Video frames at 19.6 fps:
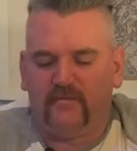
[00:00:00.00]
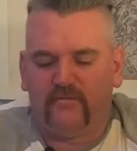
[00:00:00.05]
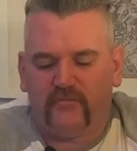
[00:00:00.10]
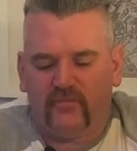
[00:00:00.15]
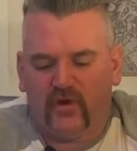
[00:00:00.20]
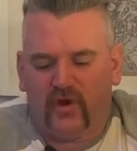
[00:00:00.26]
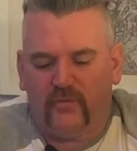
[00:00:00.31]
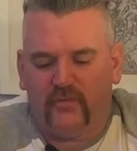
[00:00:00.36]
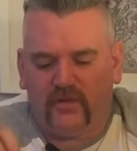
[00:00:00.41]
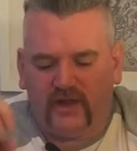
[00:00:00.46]

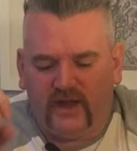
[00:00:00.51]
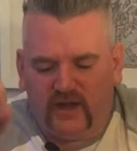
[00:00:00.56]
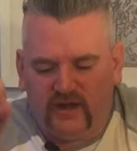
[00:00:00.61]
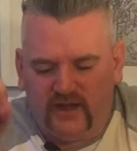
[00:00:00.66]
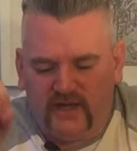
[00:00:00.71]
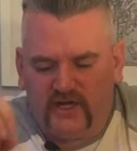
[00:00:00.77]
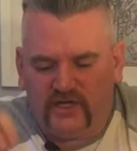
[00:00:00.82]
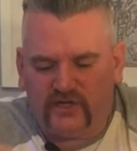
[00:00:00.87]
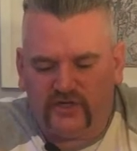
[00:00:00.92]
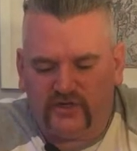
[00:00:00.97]
properly
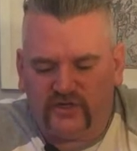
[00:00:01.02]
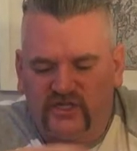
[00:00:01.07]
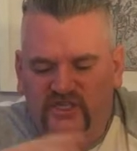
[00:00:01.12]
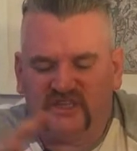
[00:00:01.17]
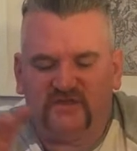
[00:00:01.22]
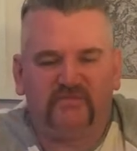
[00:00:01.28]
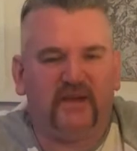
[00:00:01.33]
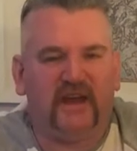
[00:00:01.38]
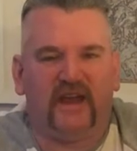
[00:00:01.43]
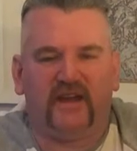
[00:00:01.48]
unless you're
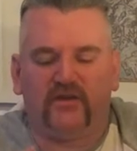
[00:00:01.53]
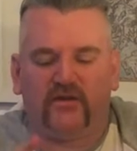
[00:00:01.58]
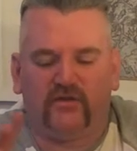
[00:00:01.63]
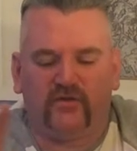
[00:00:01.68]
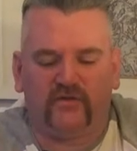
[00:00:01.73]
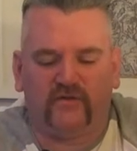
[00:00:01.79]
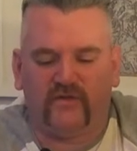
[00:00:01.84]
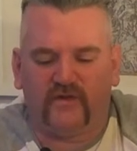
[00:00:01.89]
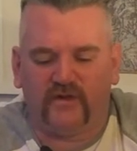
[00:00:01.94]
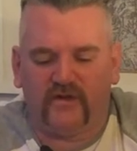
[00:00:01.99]
spitting all
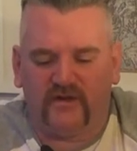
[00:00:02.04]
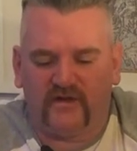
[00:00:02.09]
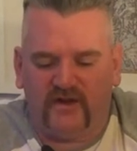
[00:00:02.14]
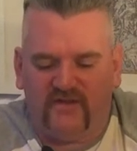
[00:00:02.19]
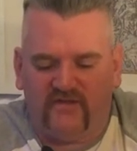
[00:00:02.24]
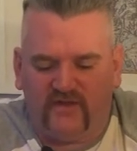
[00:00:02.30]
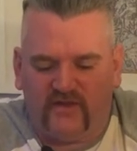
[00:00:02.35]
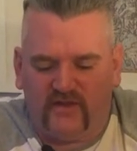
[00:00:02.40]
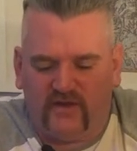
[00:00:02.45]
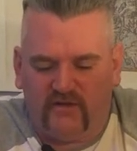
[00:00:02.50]
over
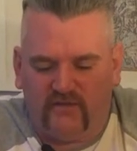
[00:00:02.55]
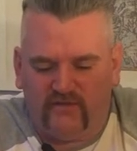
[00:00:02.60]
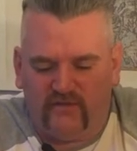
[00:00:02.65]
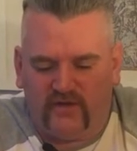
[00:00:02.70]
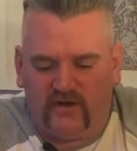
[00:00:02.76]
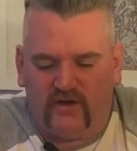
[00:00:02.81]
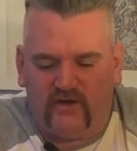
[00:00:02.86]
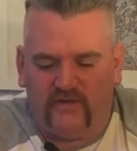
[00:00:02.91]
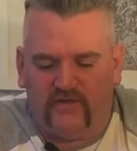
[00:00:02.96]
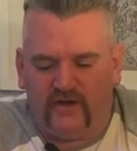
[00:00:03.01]
everything in
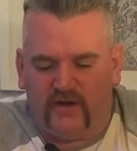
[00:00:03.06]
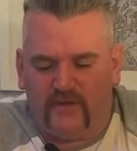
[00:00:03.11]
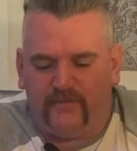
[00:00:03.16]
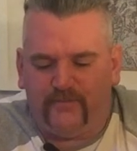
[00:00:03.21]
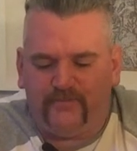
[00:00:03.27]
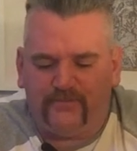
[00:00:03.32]
front of you.